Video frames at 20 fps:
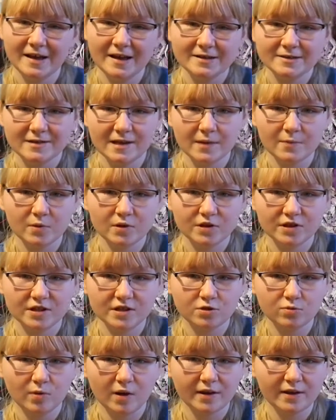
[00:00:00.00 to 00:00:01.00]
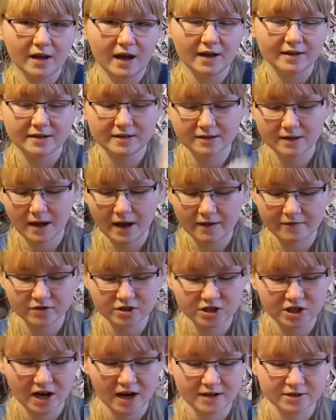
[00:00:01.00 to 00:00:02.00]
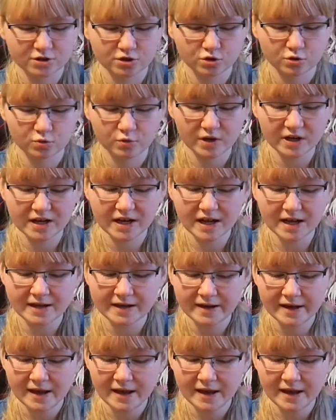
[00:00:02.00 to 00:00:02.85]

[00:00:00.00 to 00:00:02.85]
So I bought this one. I didn't have a chance to read it,